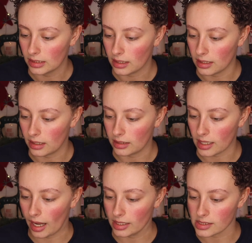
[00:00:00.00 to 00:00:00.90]
And it
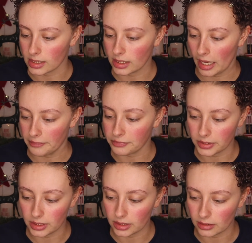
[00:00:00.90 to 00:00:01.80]
has like
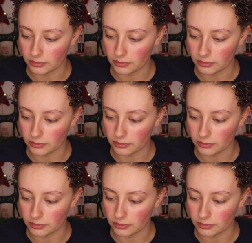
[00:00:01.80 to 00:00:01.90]
caffeine,